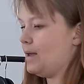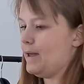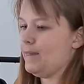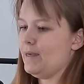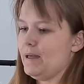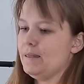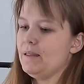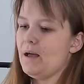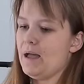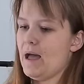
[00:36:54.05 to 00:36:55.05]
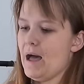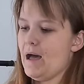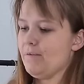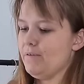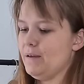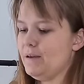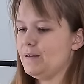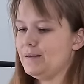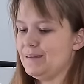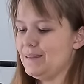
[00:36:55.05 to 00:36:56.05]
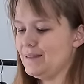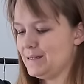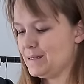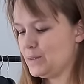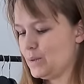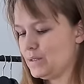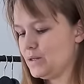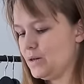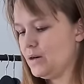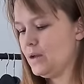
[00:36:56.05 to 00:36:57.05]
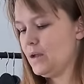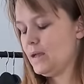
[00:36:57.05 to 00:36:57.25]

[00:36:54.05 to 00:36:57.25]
And then I have this sweater,